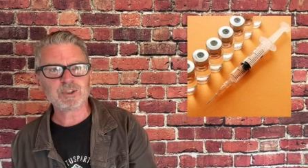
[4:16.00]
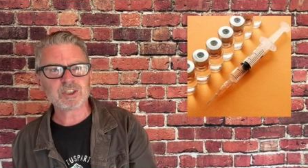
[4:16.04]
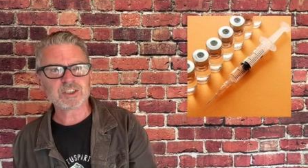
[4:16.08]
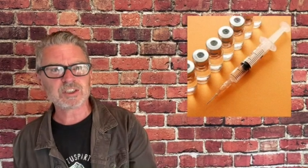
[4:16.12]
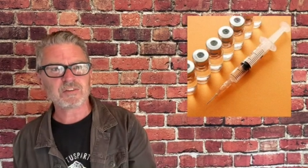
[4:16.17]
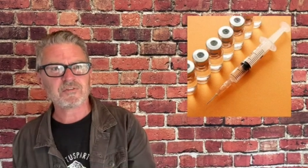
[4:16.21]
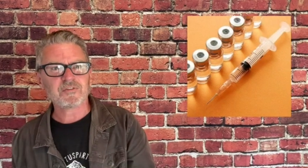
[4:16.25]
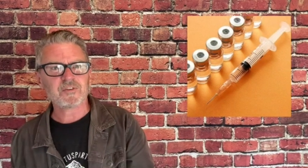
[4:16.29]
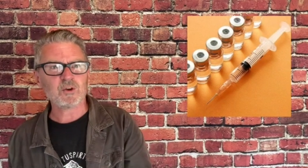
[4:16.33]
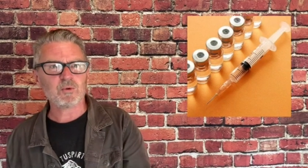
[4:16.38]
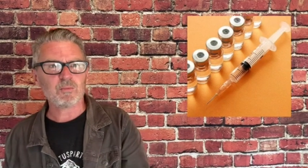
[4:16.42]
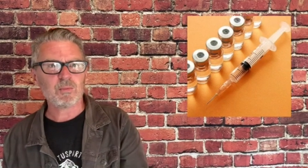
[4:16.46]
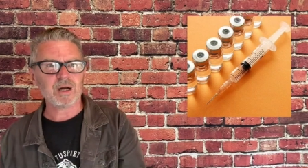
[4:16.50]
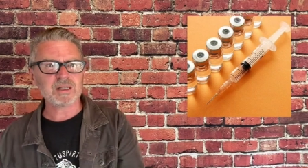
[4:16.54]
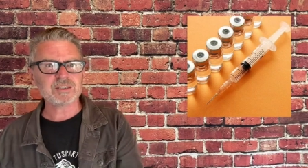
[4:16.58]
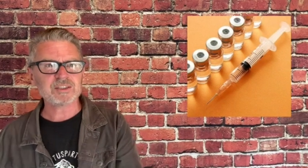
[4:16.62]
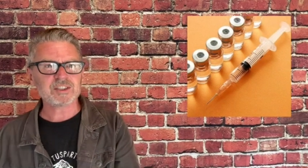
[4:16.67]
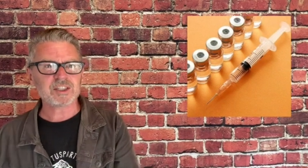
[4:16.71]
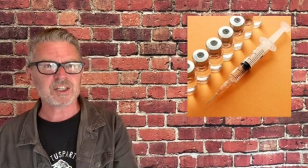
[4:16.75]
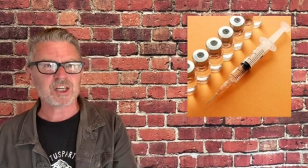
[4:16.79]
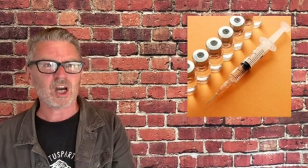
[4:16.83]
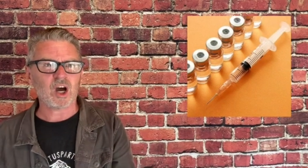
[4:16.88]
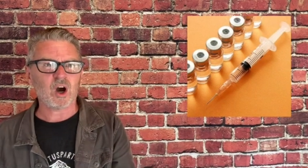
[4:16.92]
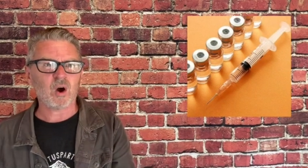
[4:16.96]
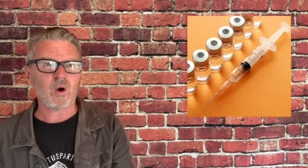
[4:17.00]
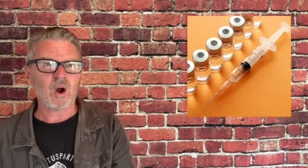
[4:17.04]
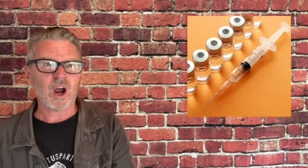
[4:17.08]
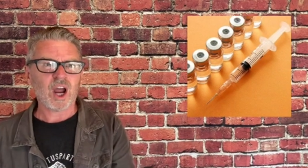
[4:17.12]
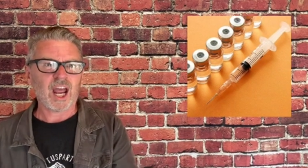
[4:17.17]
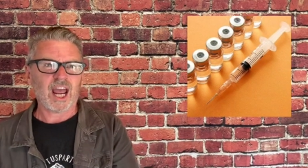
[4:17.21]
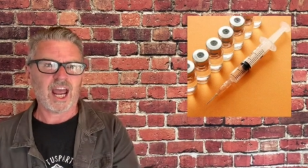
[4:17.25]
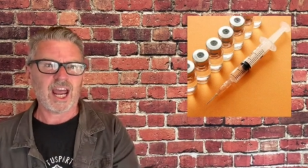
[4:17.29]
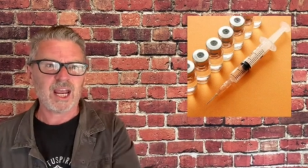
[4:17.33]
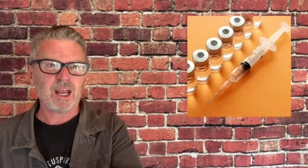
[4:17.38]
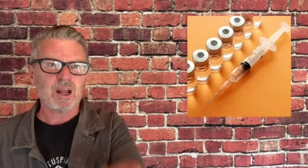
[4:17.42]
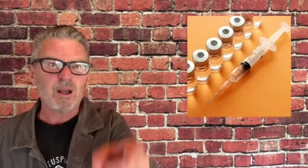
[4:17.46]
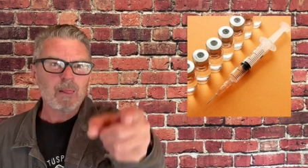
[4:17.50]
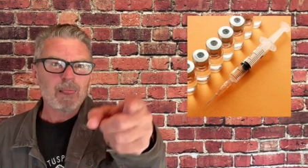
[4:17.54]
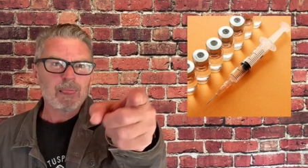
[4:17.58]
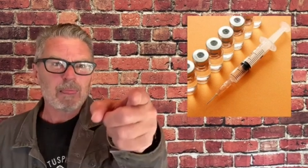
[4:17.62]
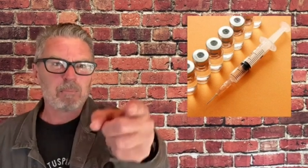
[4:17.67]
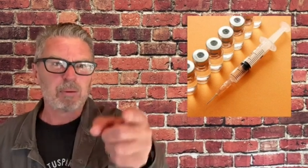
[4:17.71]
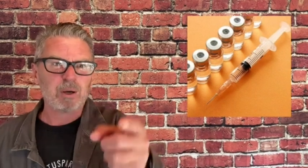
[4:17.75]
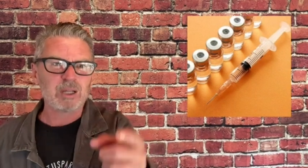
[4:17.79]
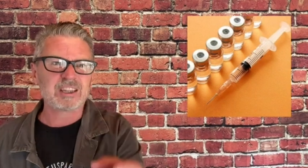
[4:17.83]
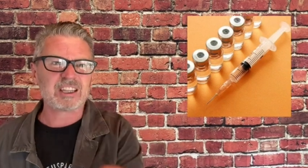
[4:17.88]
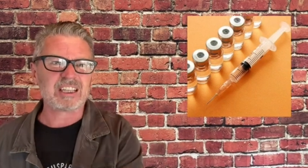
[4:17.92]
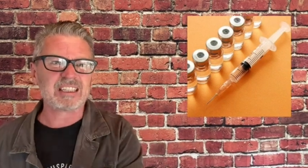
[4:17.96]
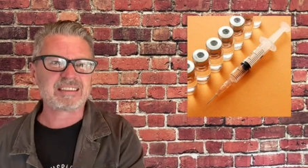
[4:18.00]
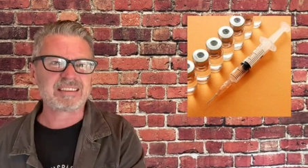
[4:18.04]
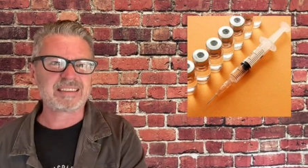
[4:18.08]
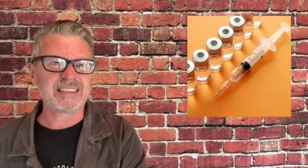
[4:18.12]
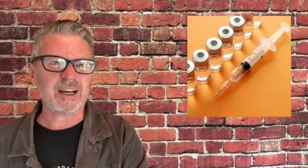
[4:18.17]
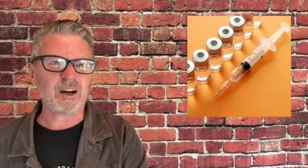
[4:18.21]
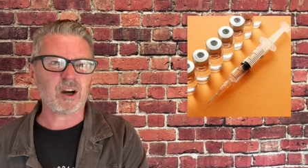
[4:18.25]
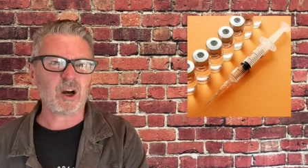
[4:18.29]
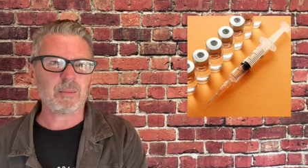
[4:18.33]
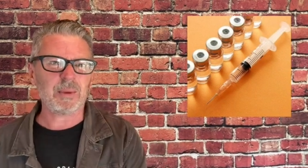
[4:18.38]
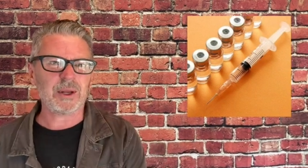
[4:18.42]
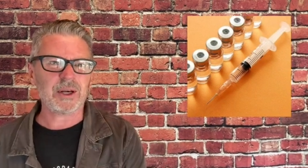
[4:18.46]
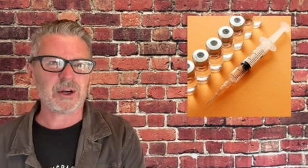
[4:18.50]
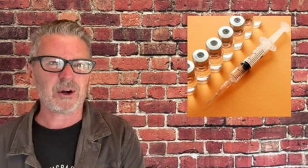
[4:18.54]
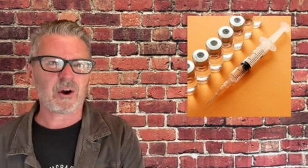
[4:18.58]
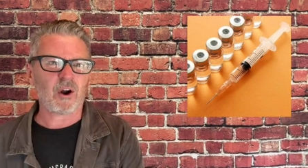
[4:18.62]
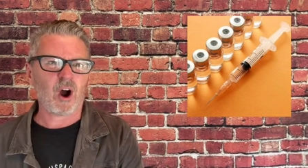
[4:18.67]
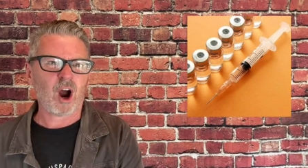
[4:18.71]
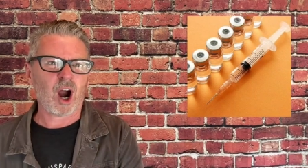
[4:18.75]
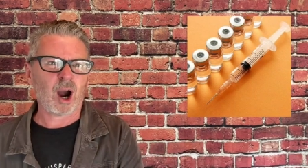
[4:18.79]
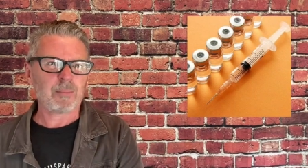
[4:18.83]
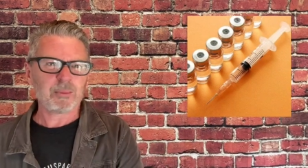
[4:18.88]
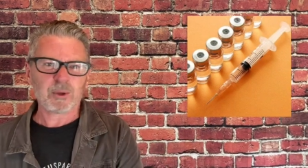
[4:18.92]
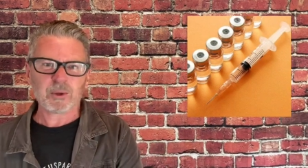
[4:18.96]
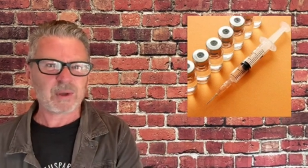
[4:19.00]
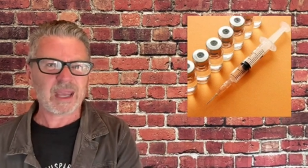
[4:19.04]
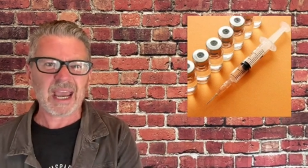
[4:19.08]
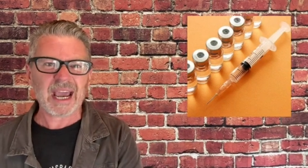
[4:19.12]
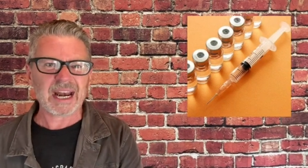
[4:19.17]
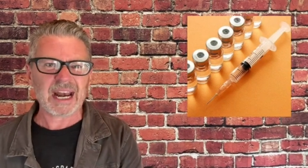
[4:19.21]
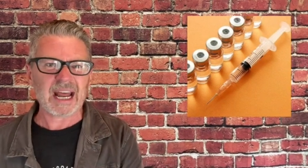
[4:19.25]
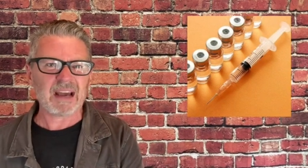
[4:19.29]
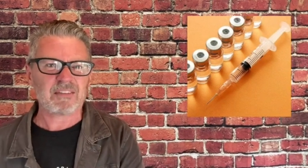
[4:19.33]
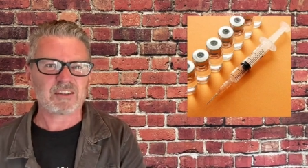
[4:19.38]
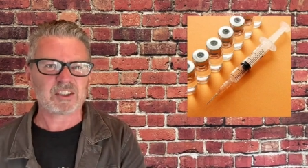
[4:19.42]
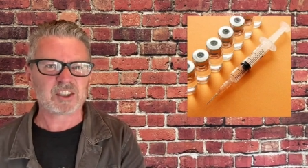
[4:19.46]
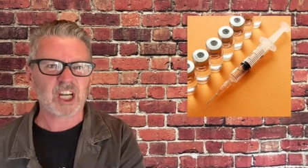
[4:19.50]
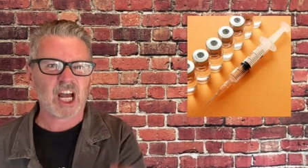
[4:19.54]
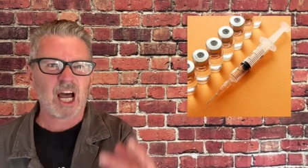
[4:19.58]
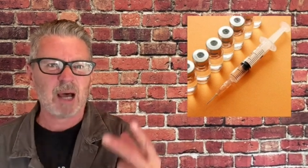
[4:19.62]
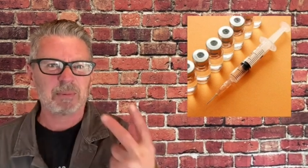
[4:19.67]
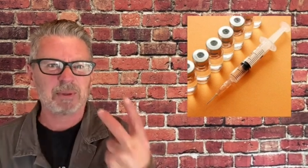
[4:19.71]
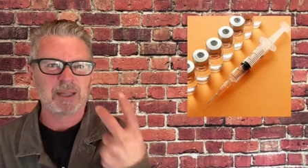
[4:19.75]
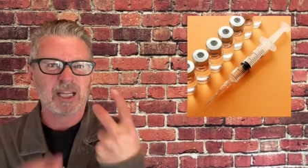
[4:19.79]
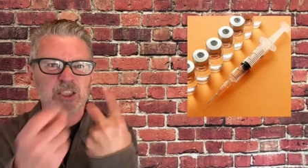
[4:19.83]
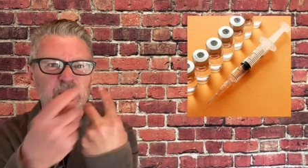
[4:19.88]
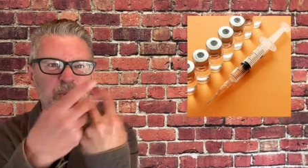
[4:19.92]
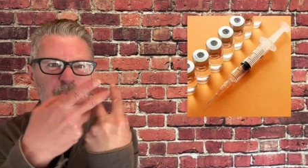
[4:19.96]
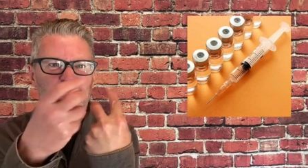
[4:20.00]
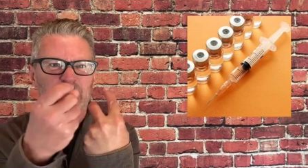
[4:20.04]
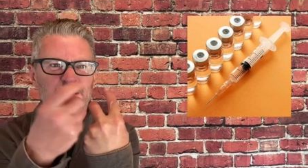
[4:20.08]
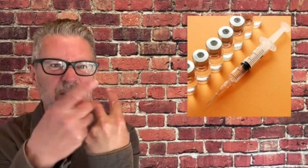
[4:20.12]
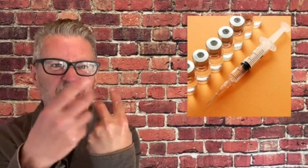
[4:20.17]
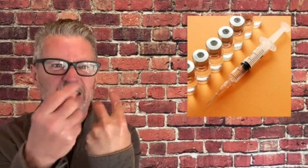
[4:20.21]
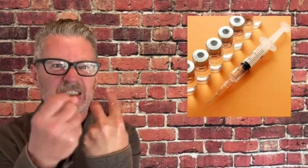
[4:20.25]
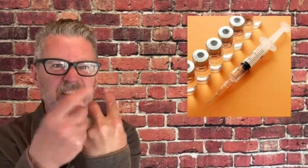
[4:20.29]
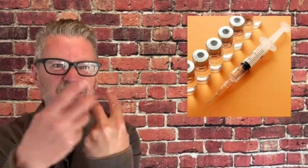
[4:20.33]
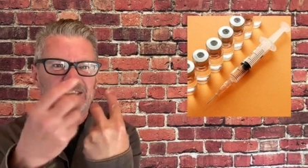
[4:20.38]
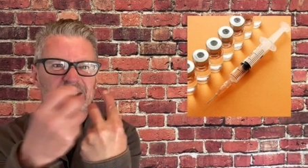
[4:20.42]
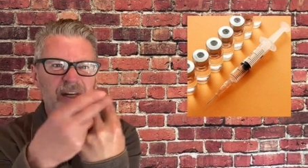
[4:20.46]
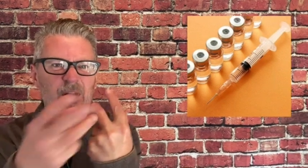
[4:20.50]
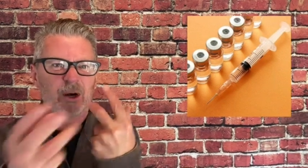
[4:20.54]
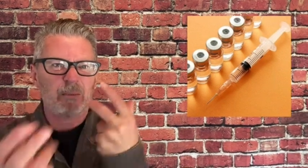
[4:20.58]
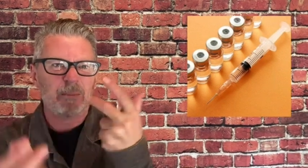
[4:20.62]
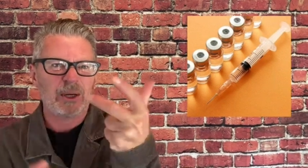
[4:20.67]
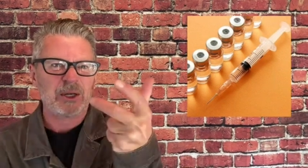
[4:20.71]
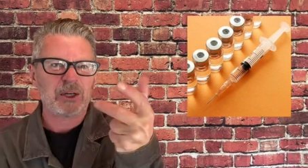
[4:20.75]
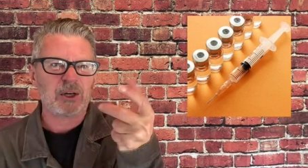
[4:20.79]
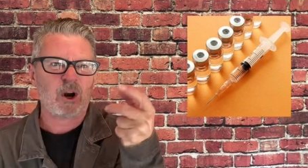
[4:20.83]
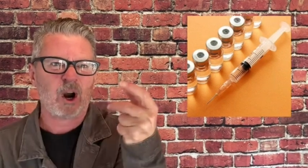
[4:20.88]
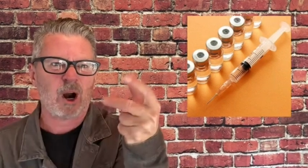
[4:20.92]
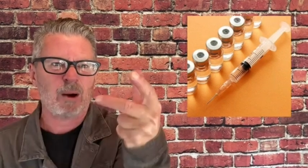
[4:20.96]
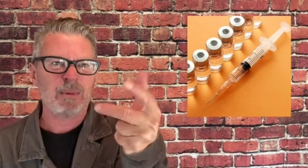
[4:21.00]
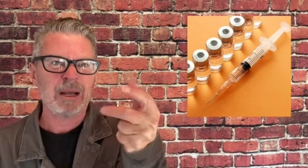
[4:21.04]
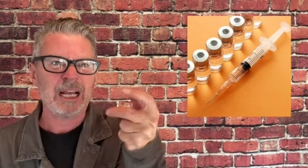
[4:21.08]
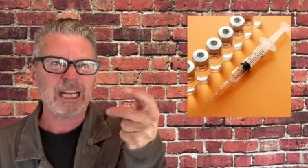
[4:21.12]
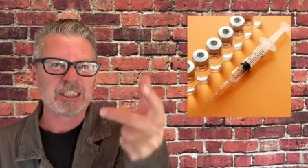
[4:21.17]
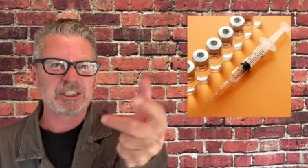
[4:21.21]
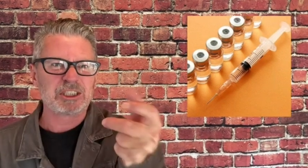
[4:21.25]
just a few months ago. Hey, put this serum in your arm. You can't have a job unless you put this serum in your arm.